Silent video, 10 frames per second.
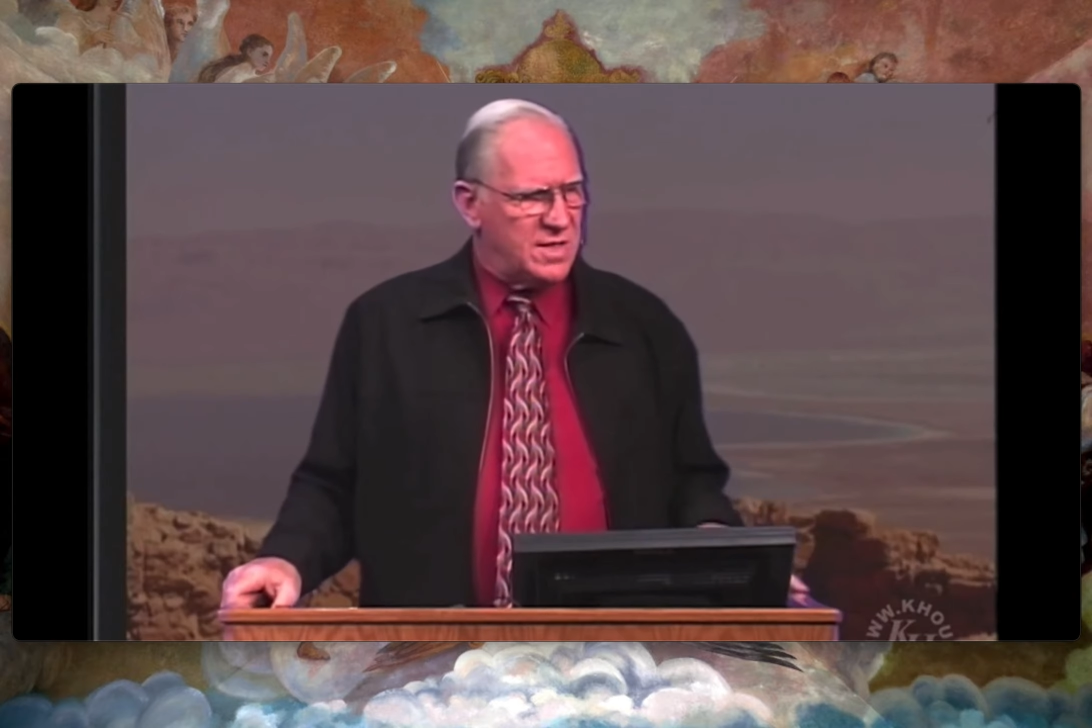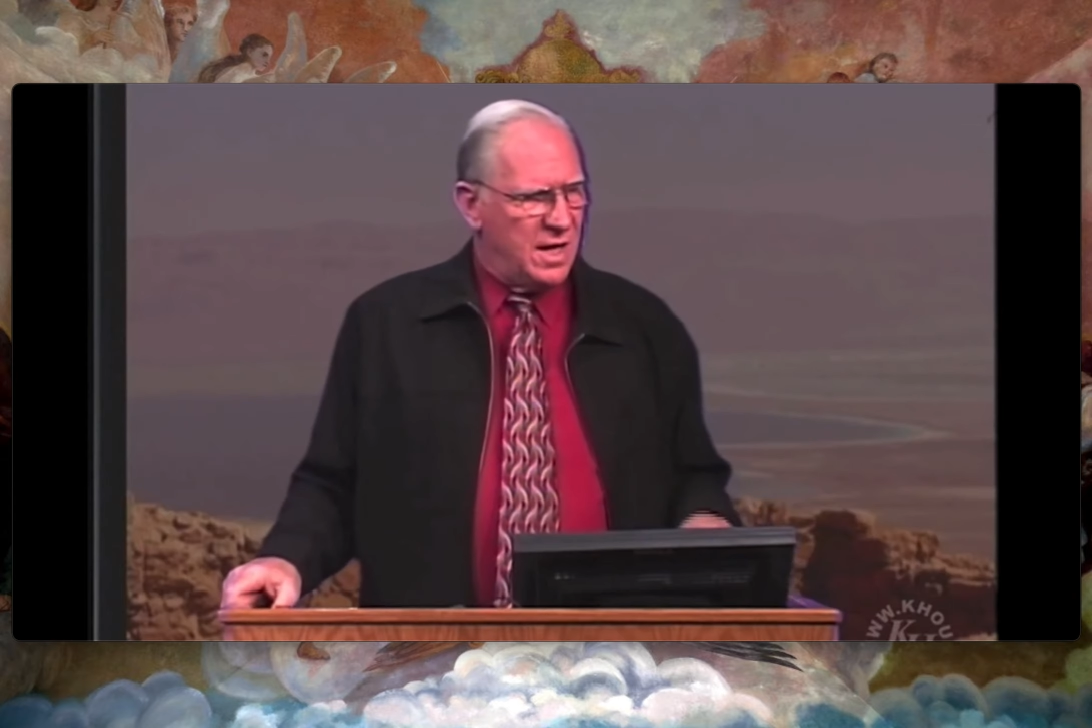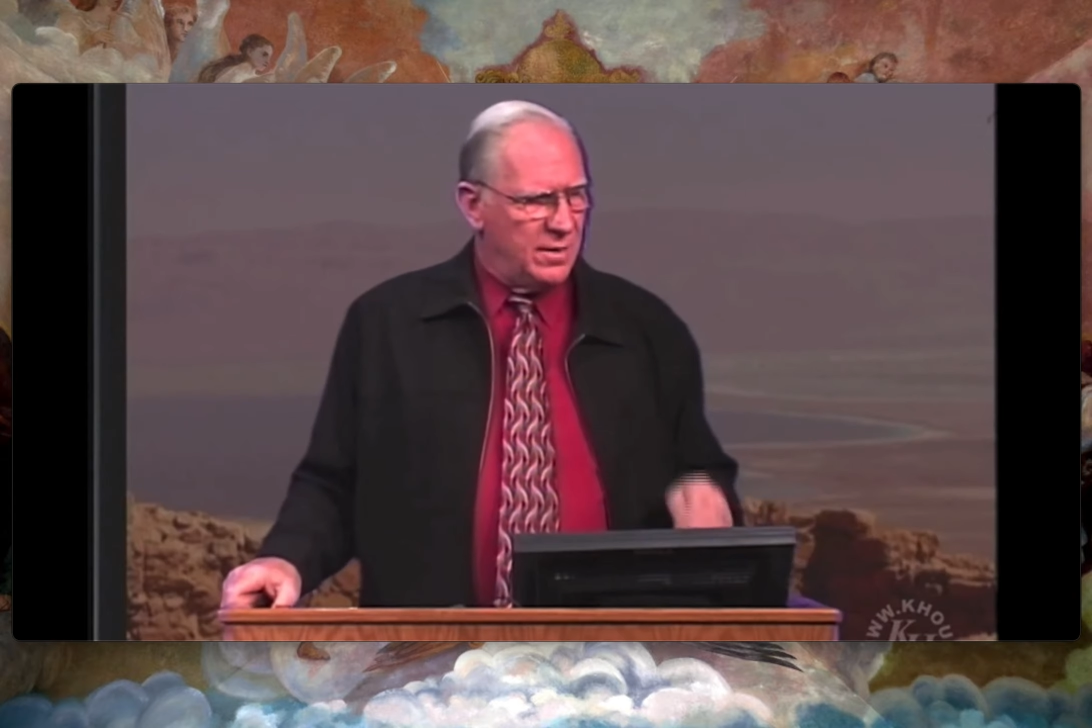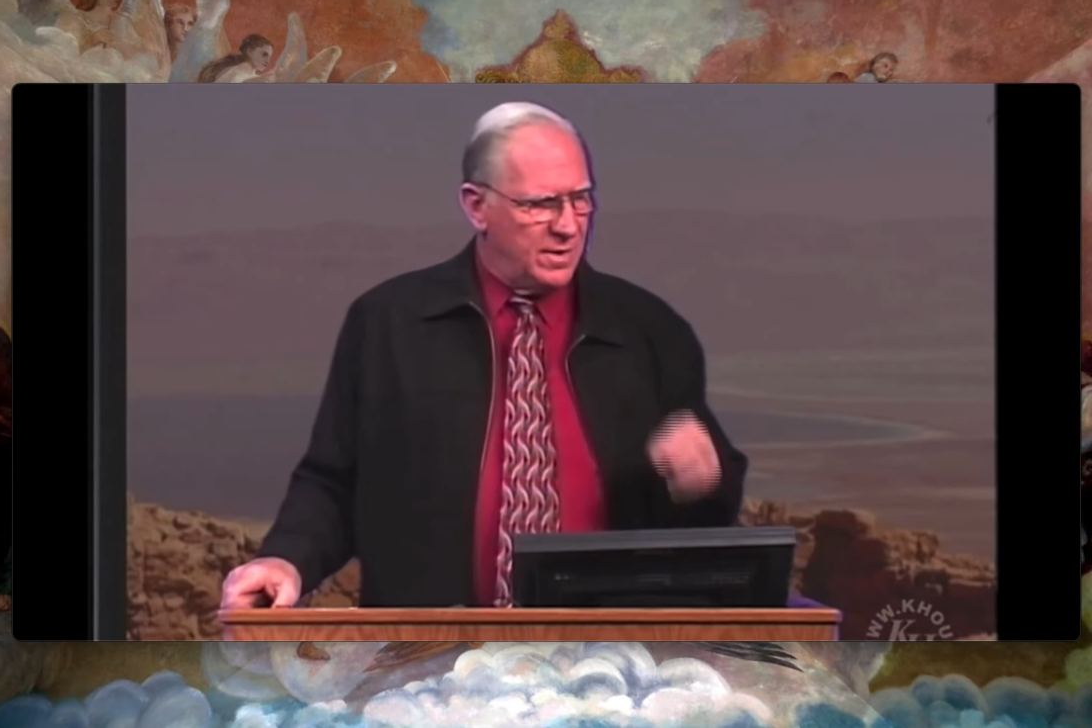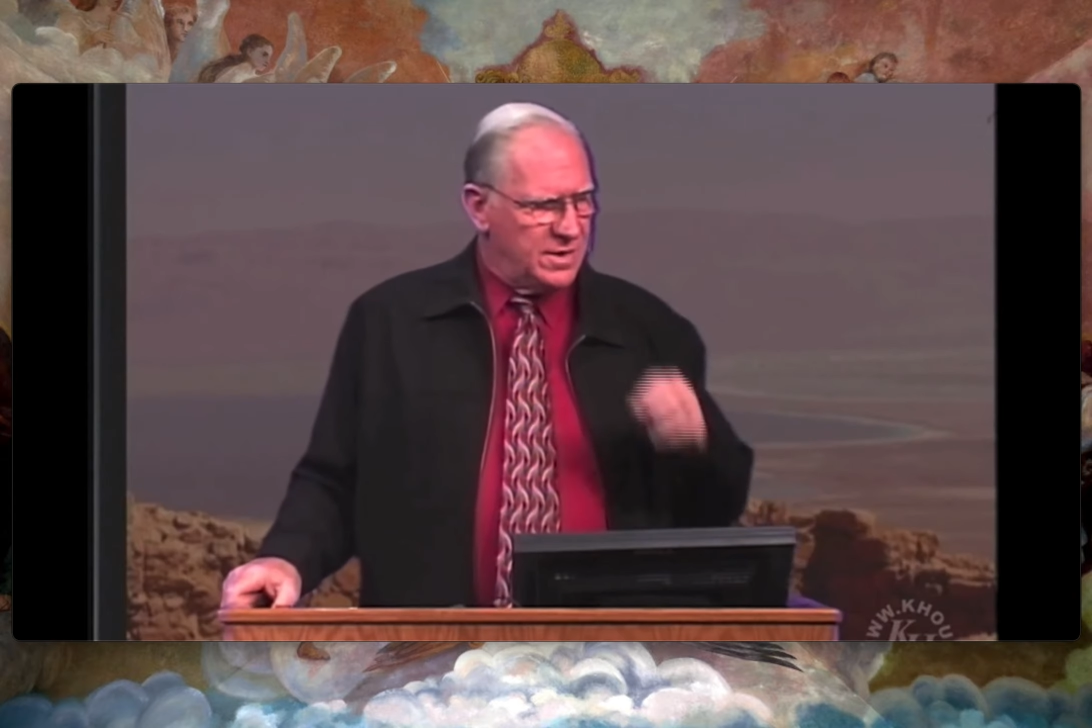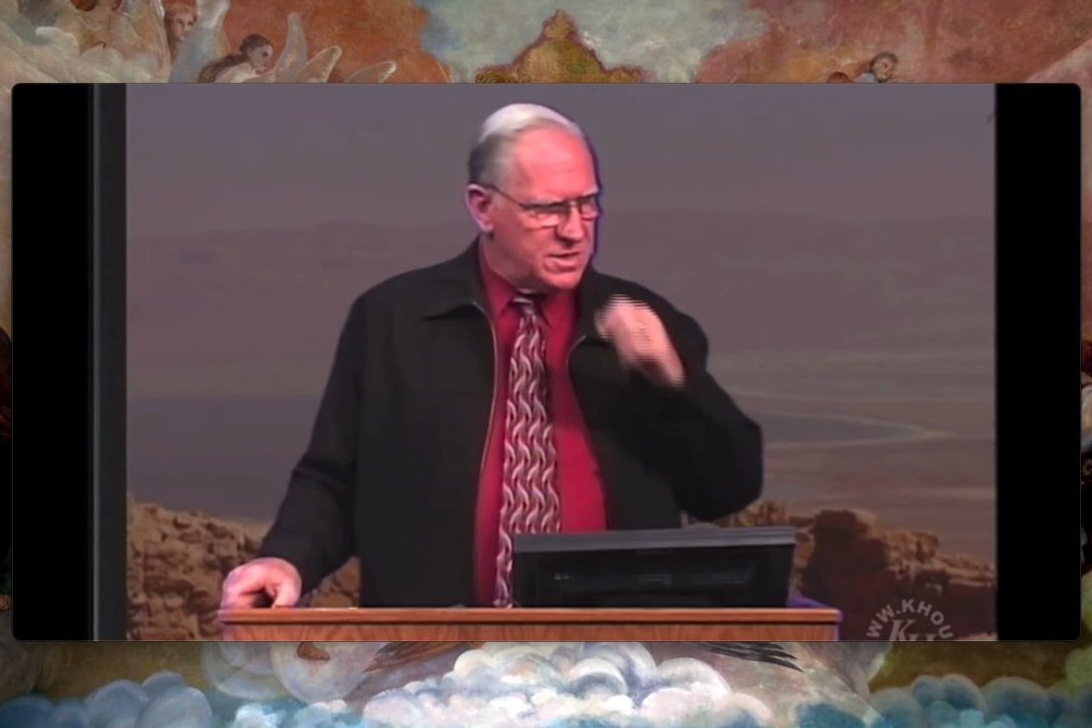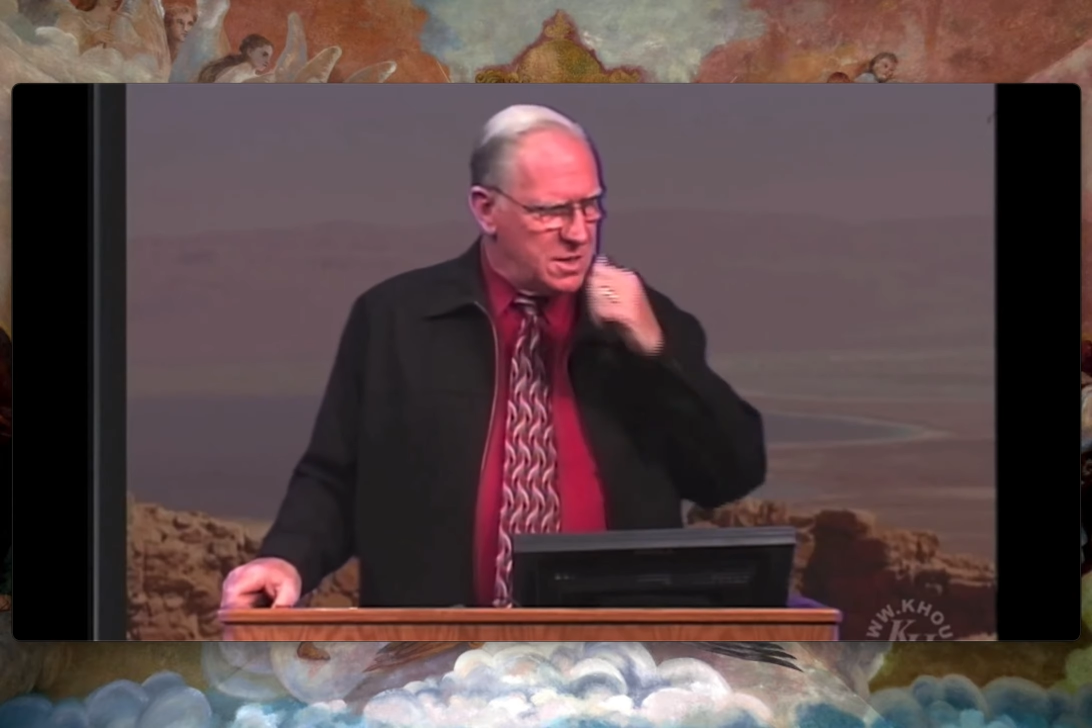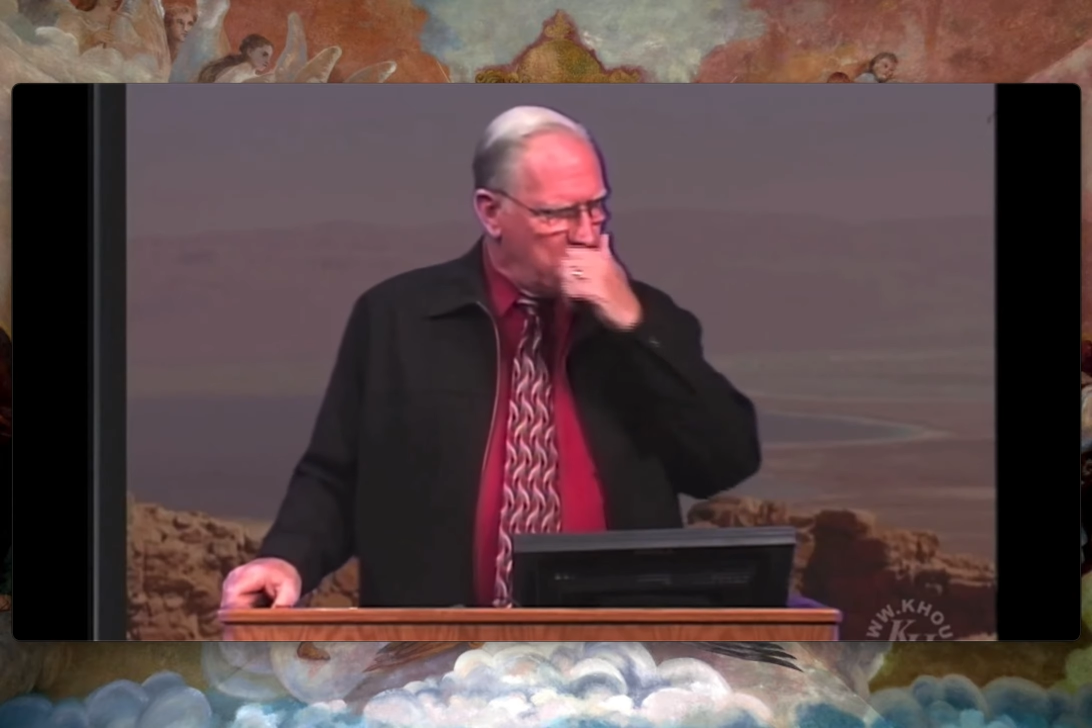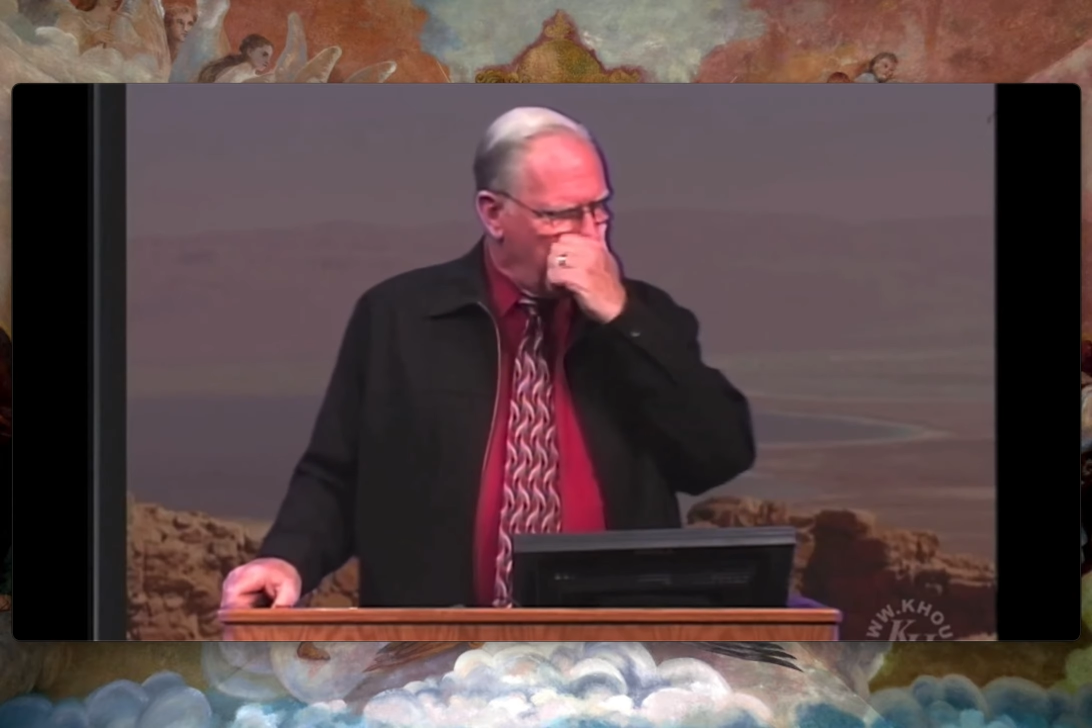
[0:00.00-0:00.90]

elements